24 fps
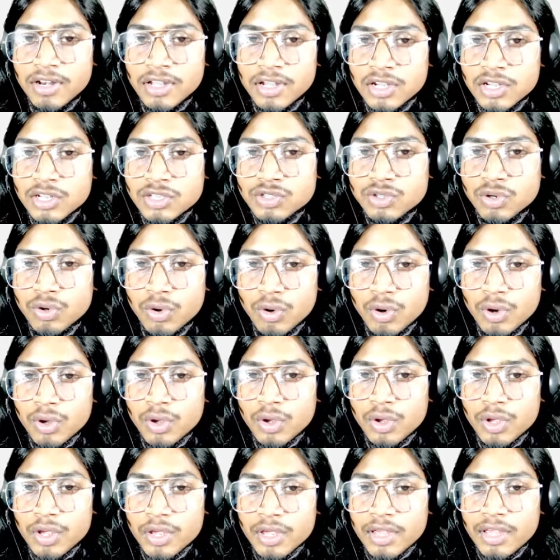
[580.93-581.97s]
So
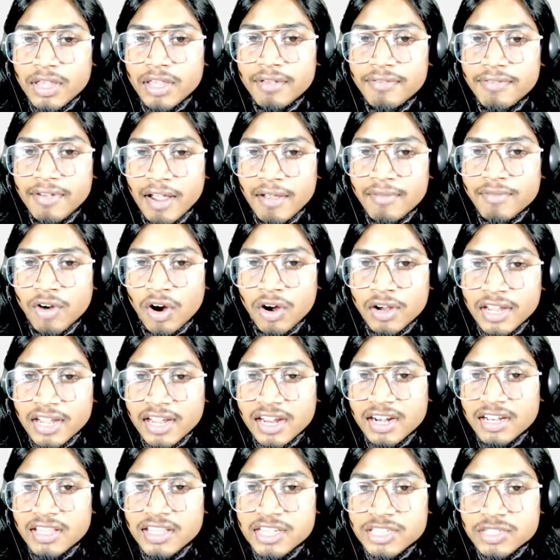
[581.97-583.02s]
if I have not
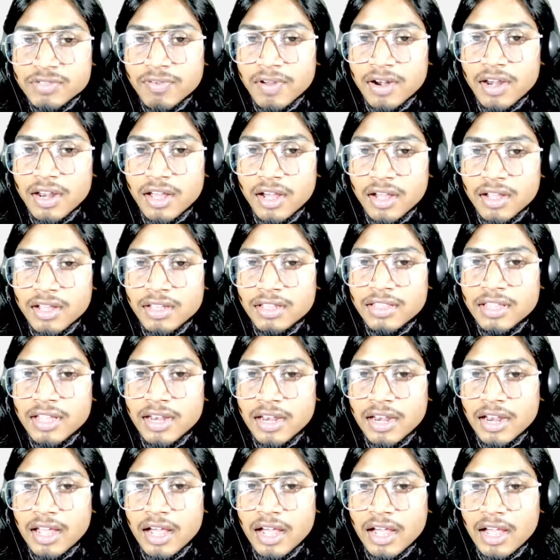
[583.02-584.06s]
taken this one now,
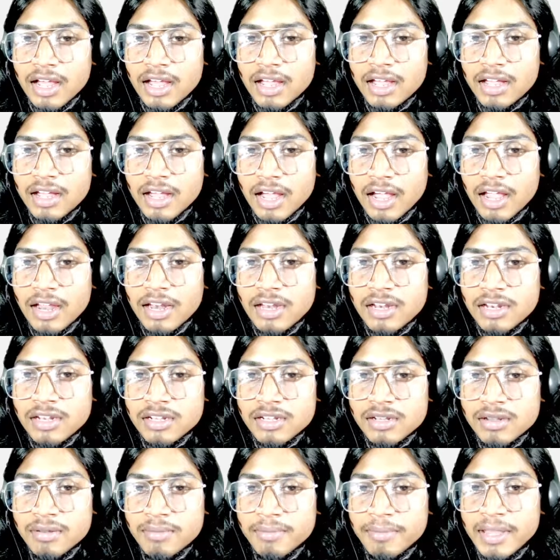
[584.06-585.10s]
then I'll
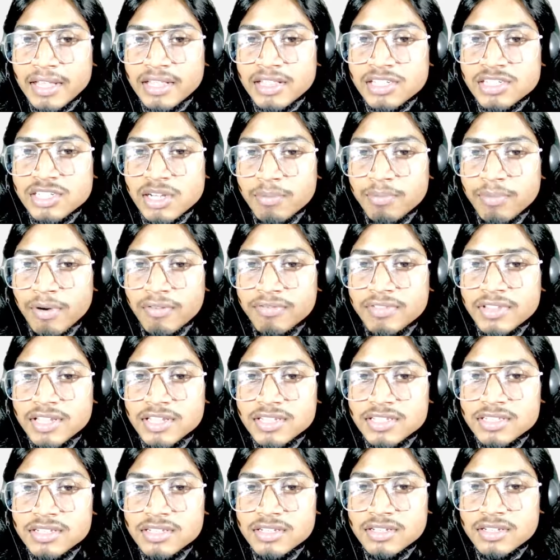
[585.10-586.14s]
make the jump of
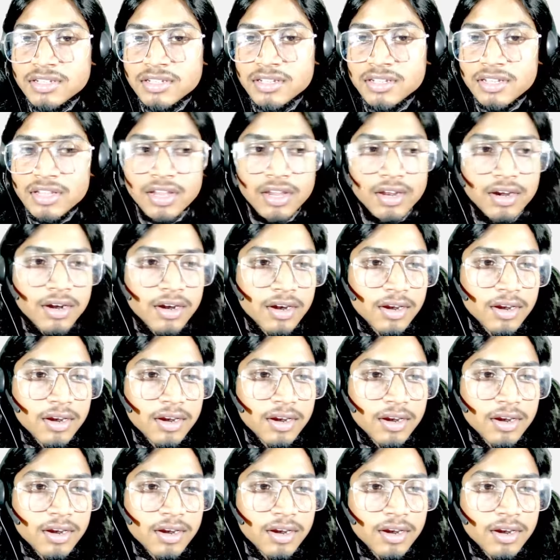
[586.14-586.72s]
this here.